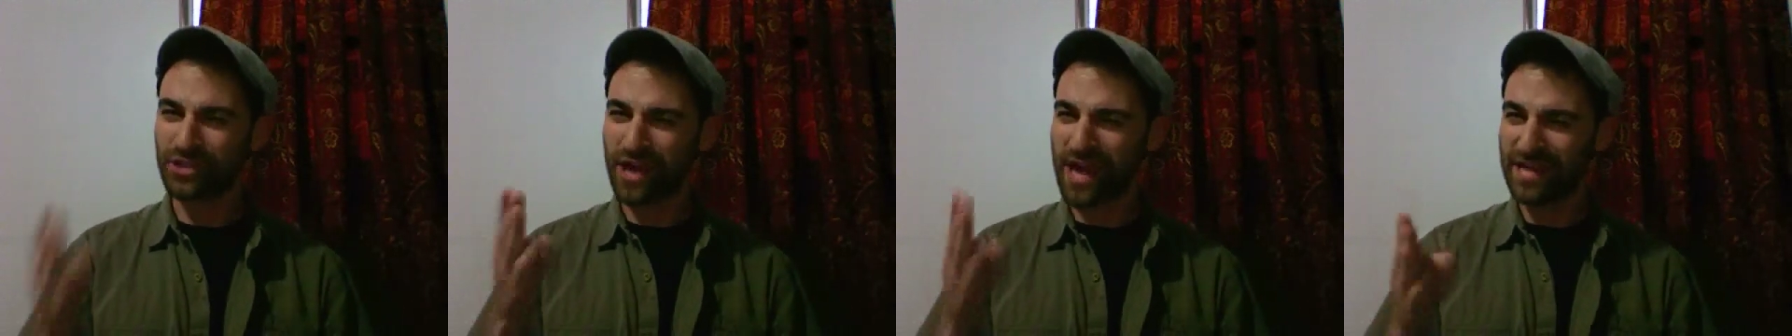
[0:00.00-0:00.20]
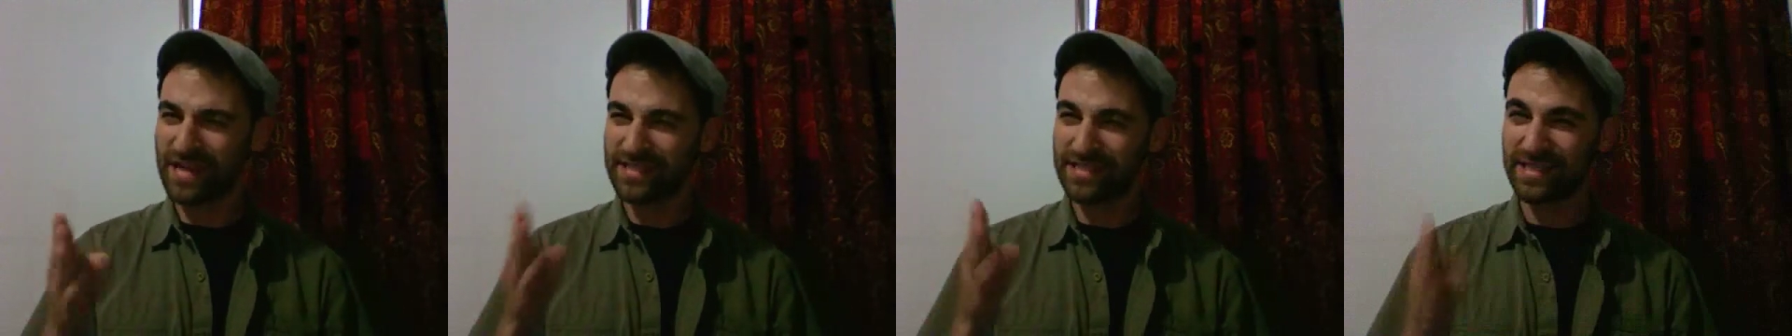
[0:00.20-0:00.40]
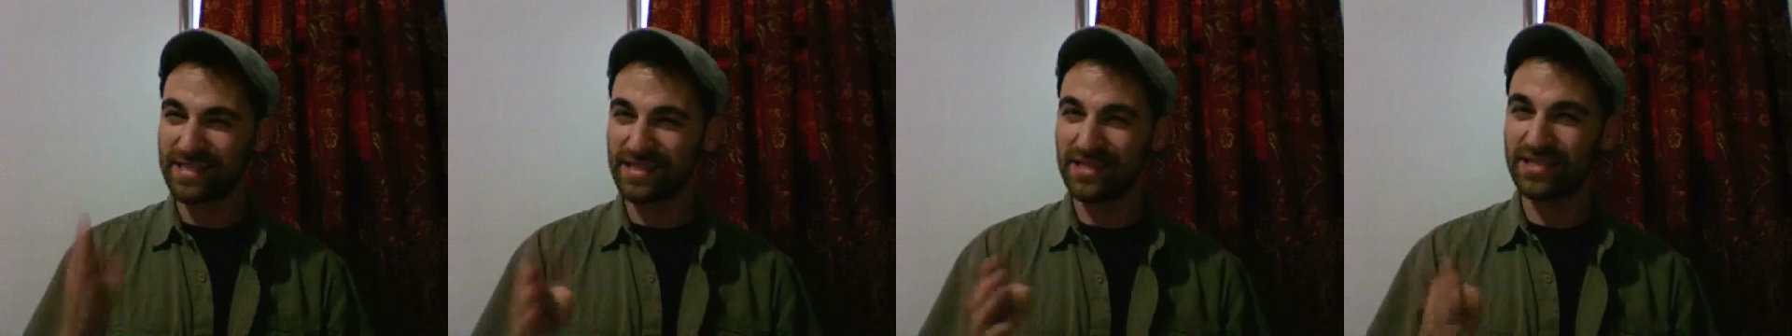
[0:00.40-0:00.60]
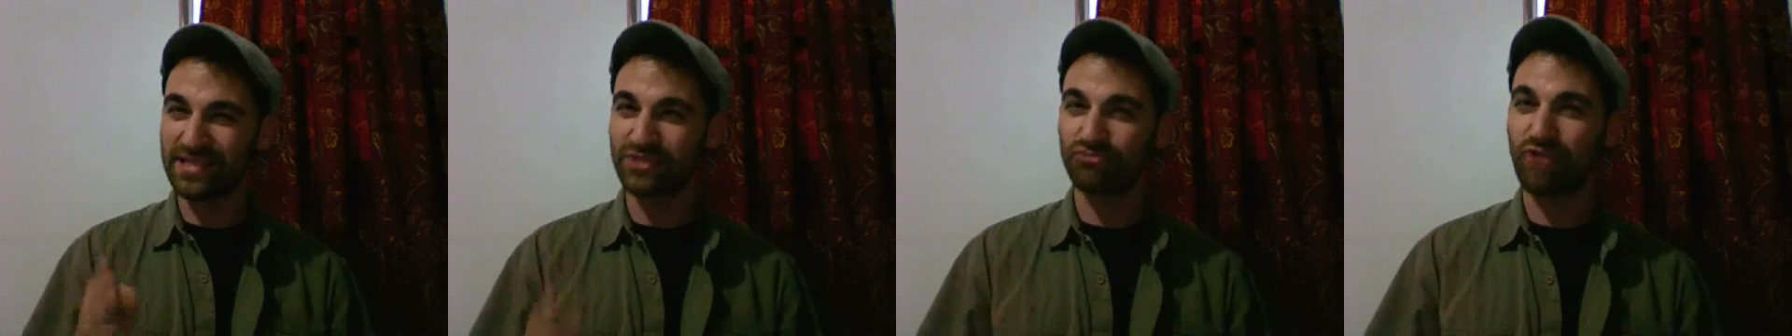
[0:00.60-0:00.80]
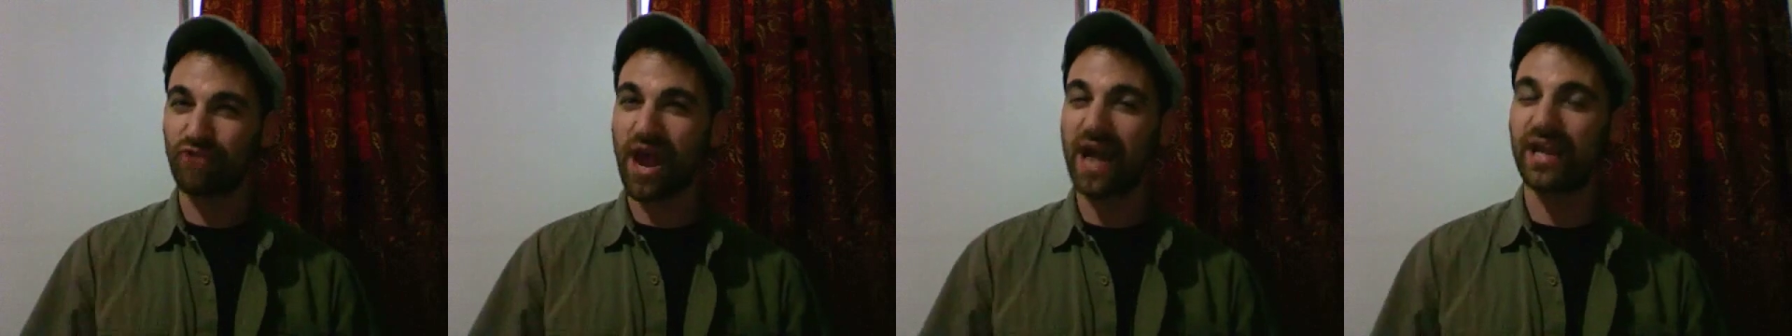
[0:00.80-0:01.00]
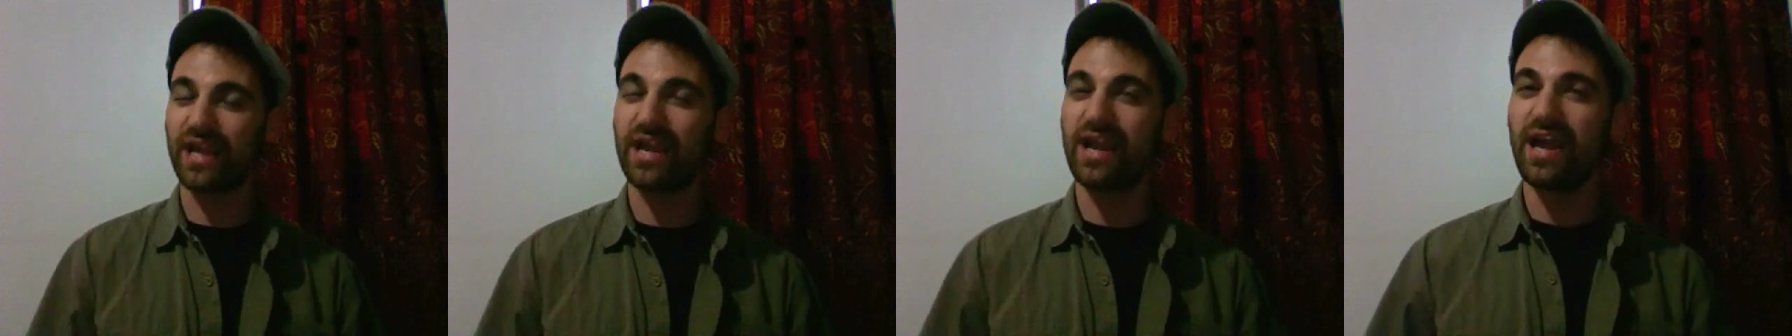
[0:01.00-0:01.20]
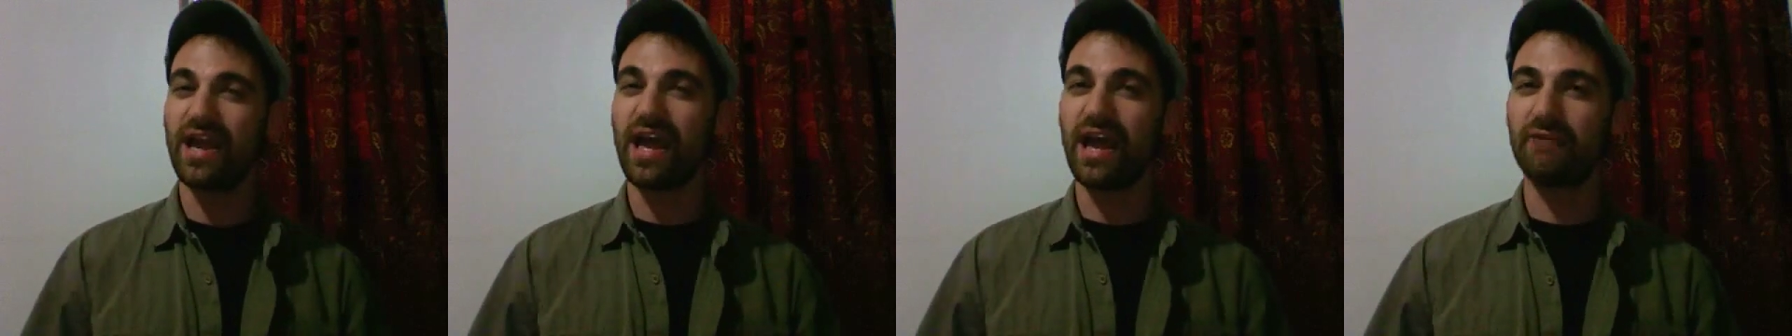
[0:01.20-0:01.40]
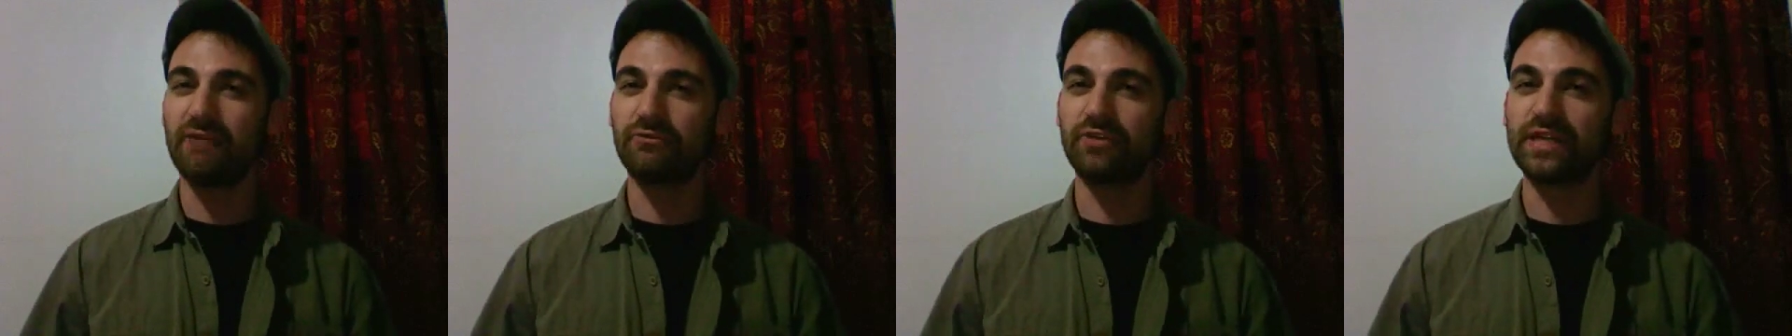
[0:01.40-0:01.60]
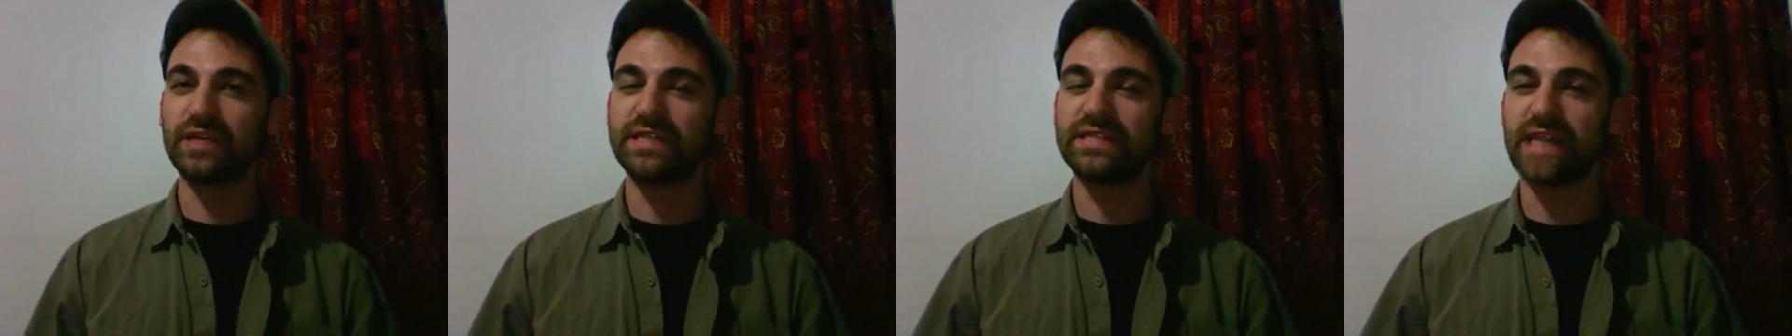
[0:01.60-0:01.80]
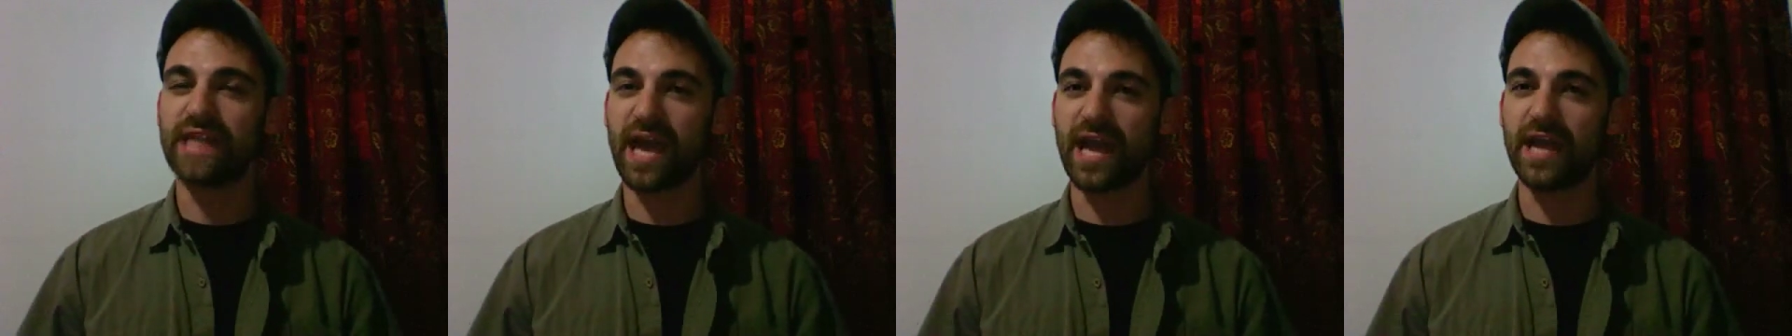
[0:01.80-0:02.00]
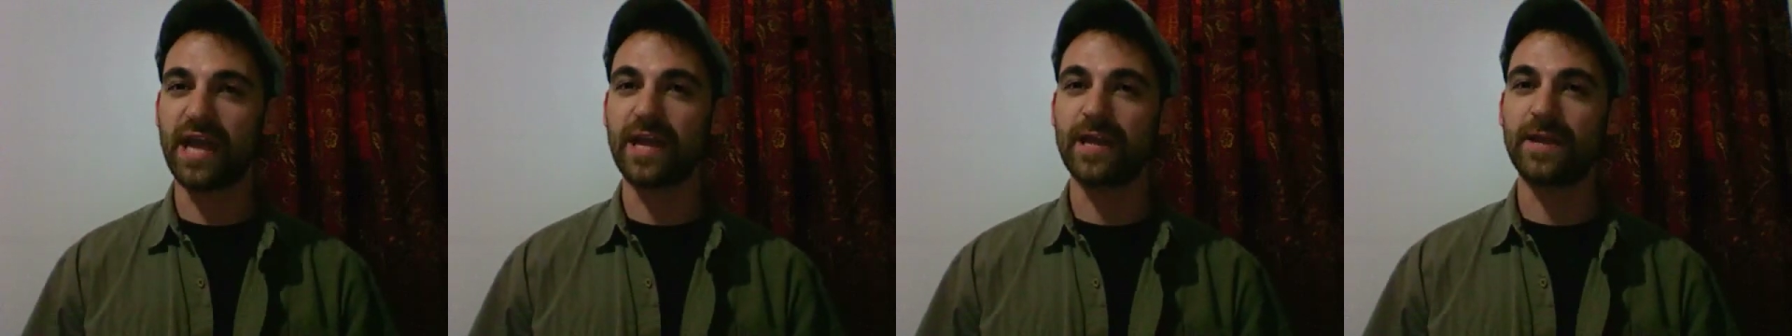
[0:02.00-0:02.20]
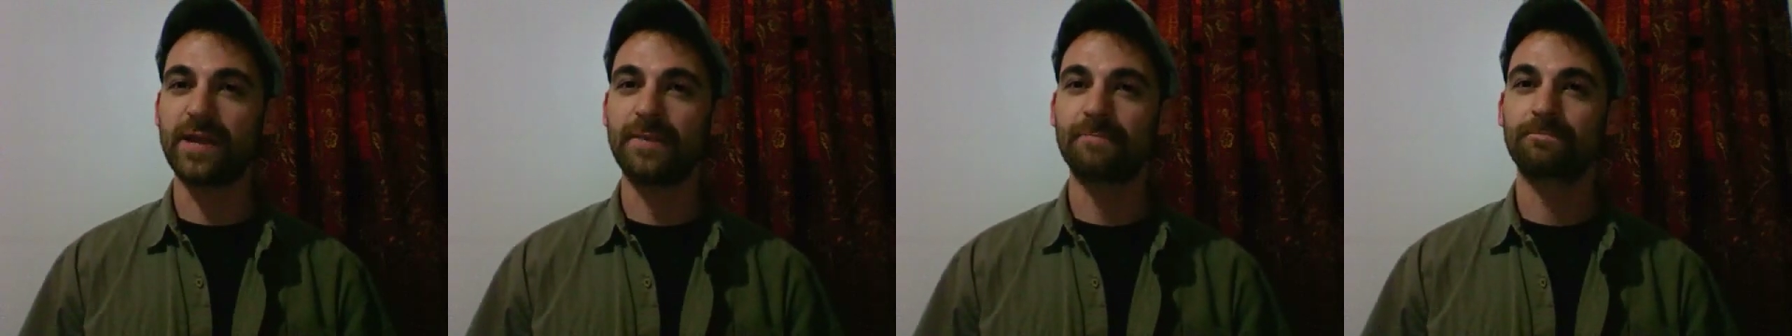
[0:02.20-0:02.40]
I see this rock every day.